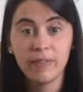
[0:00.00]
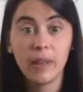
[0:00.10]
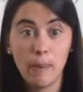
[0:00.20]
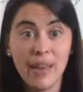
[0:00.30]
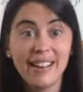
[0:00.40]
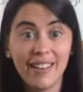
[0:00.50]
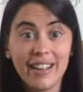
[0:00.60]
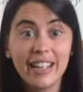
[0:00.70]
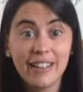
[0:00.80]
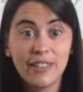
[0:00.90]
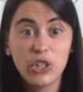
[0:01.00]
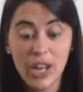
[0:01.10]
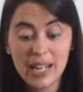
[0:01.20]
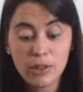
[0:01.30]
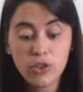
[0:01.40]
A bit like the
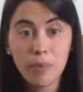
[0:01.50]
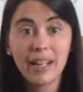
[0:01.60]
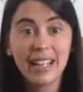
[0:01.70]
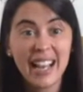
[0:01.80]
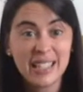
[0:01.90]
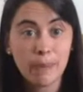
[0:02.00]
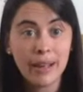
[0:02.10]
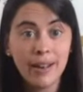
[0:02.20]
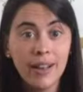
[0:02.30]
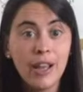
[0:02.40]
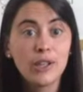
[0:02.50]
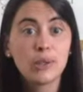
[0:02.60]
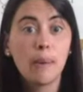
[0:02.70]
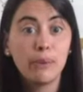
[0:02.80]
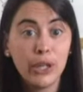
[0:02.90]
change from a caterpillar to
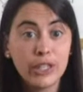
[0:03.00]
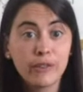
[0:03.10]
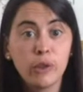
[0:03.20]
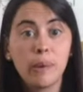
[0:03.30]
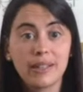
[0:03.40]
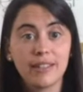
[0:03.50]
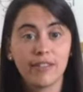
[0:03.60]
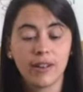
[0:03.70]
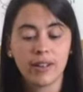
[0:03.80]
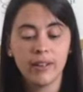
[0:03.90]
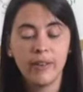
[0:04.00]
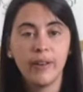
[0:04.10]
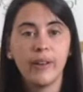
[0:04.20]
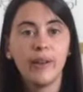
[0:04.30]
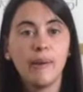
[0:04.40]
a beautiful butterfly.
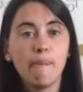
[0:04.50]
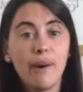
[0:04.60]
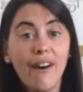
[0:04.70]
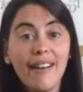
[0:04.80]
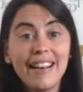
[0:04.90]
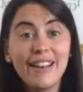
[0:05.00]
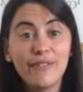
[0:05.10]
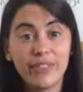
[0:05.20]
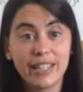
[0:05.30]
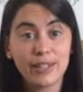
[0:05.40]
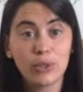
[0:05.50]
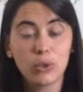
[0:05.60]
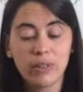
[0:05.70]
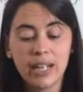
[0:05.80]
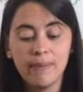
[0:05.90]
But I love this
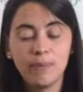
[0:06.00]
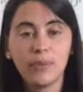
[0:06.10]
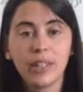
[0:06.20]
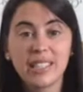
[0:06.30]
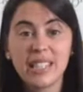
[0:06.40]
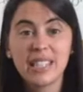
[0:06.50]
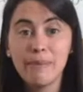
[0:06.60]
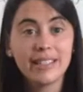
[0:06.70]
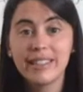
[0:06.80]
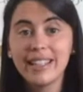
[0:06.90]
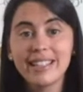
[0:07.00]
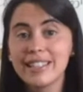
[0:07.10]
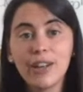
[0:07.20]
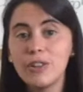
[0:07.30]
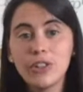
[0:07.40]
story because it means things
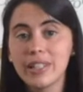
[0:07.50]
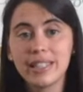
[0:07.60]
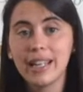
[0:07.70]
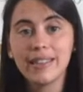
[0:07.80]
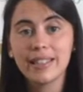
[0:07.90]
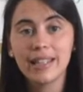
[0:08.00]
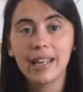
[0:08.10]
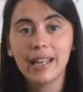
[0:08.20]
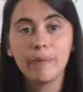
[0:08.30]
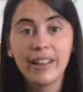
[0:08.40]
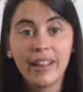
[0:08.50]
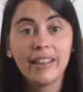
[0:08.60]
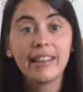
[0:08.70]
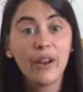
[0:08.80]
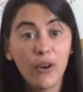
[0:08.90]
don't just stay the same.
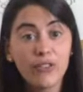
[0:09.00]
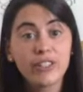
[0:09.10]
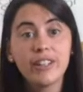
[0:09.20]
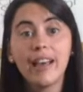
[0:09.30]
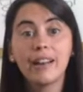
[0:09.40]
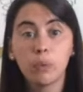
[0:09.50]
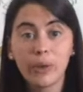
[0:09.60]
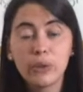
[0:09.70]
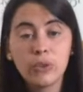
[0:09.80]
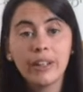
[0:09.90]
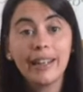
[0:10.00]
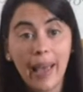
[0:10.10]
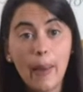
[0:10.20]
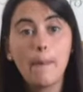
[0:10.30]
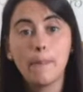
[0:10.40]
They often and will
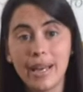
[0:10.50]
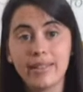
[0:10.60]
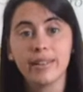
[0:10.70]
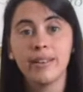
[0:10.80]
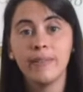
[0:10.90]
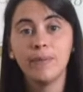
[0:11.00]
get better.